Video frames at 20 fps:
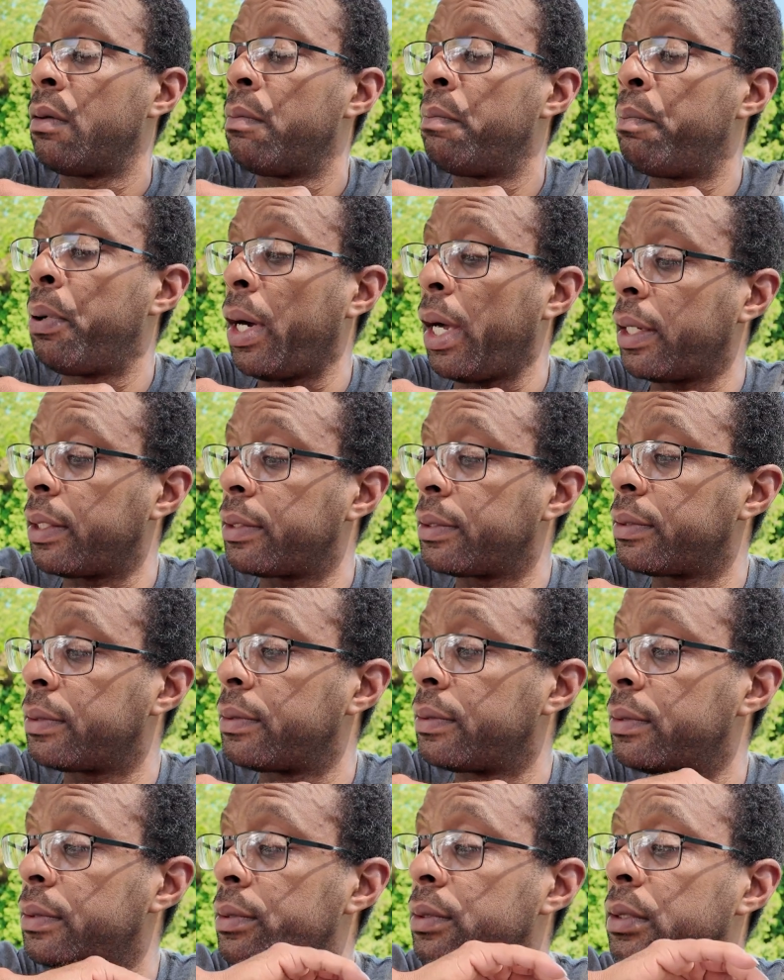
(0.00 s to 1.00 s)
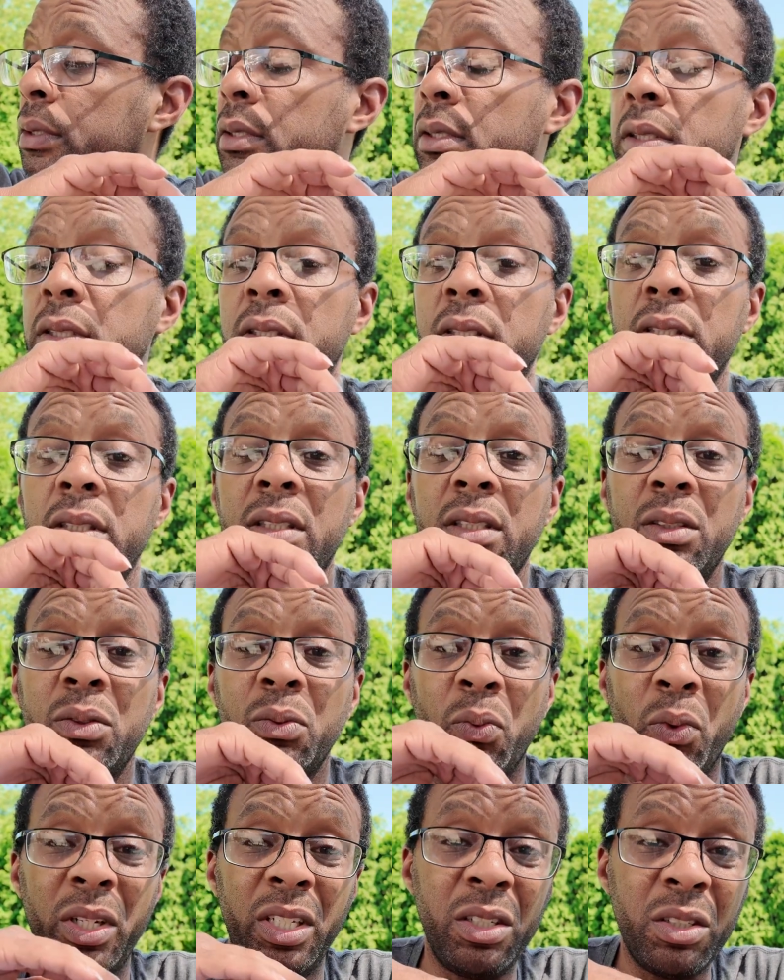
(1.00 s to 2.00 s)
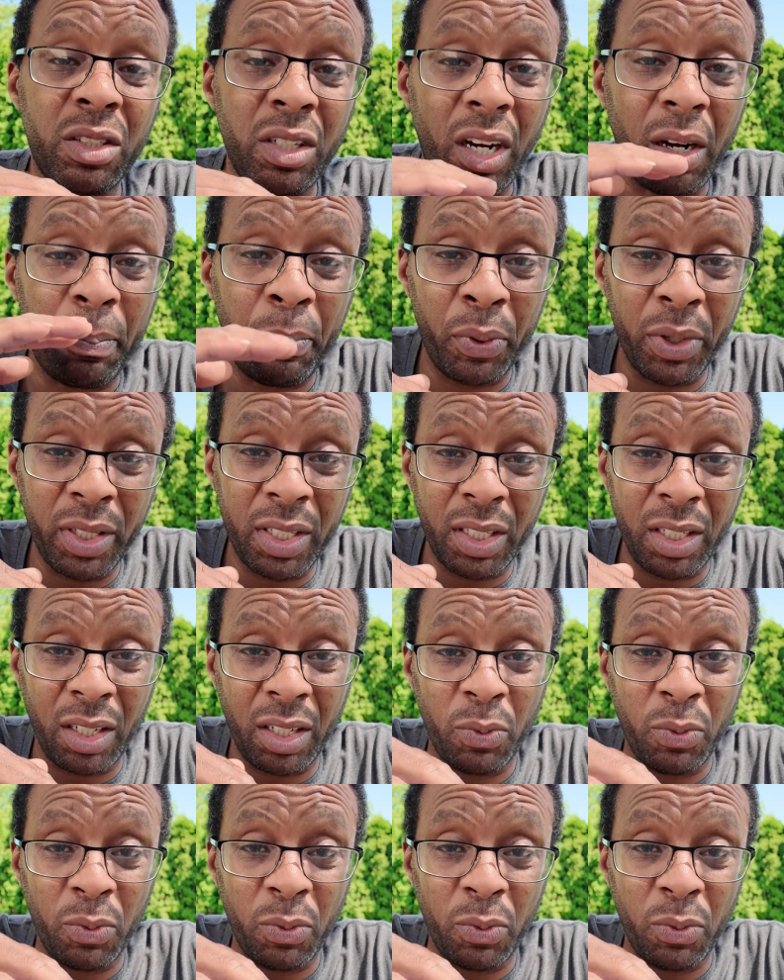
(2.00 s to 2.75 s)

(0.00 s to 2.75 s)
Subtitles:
But when you start printing,